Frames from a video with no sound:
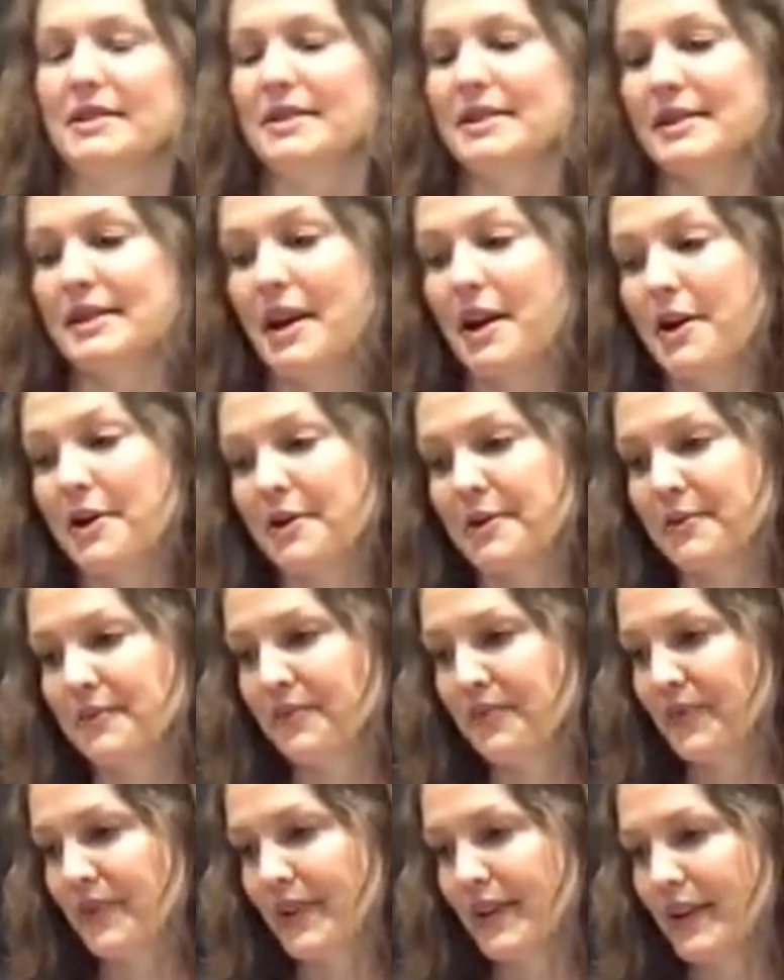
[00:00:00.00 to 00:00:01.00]
so
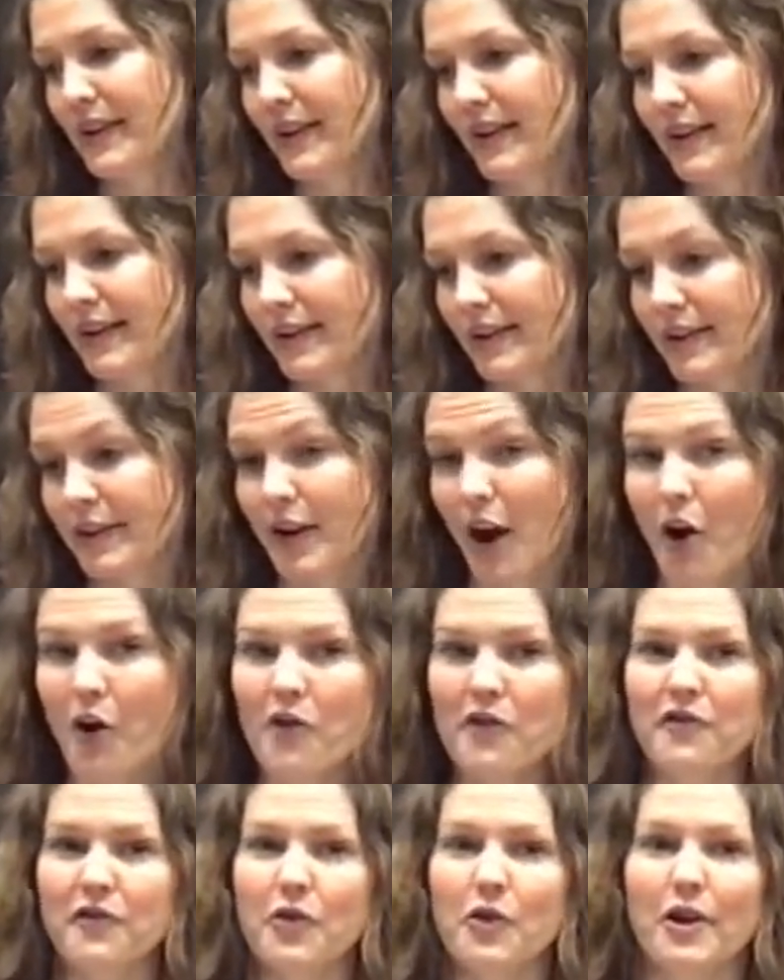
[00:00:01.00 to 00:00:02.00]
go
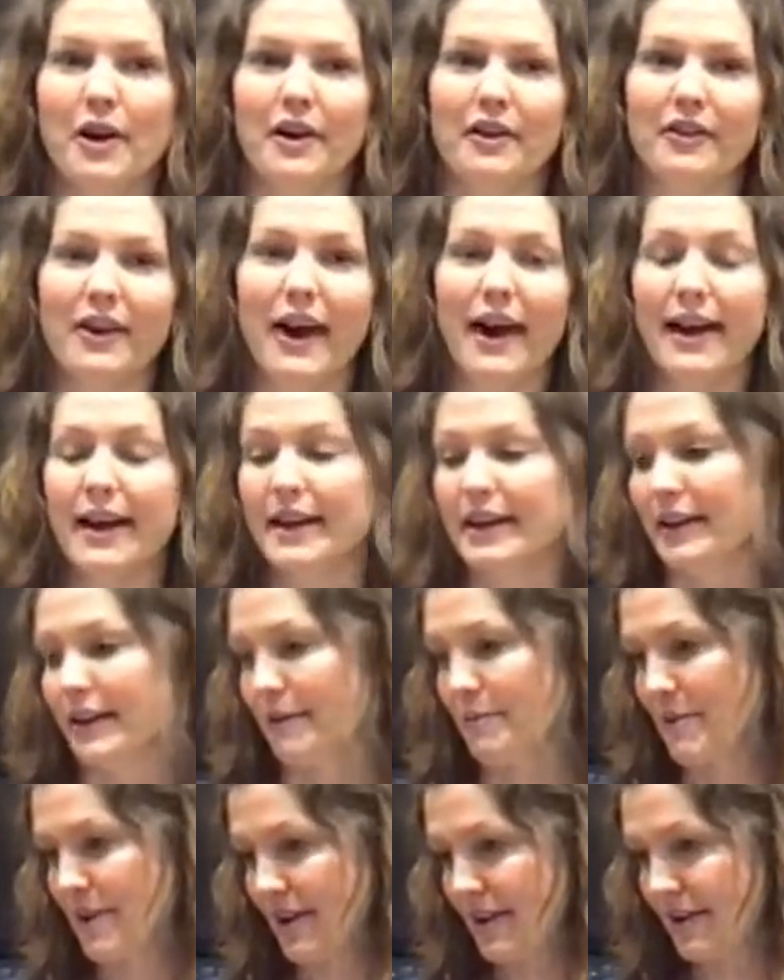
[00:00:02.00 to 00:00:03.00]
for it, right? I
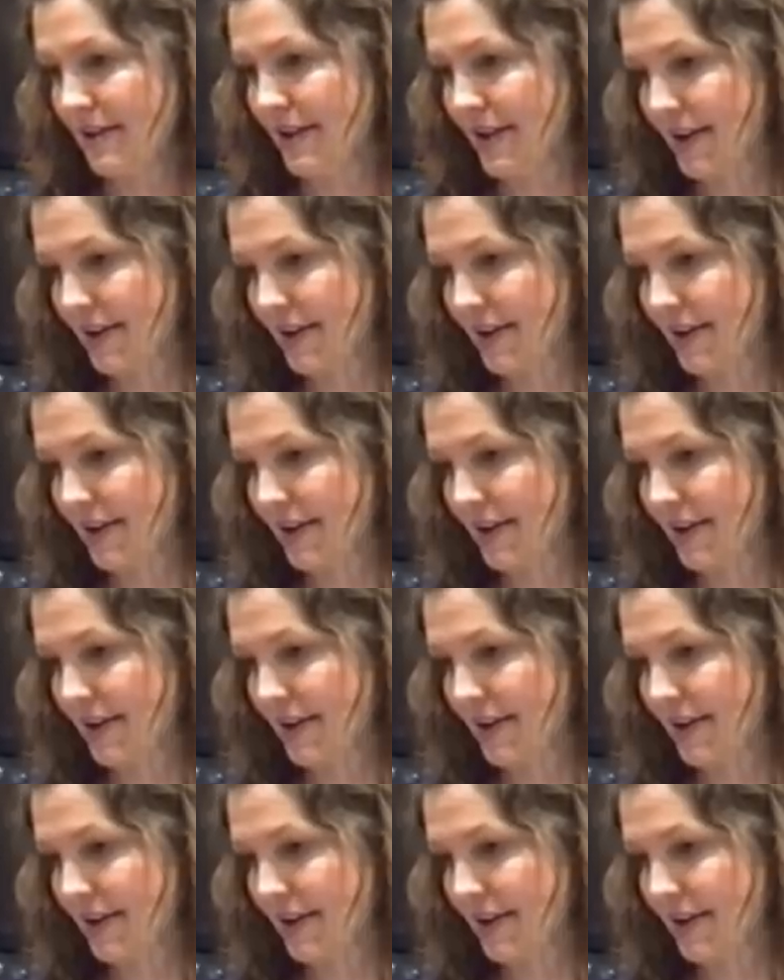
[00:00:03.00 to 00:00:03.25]
mean,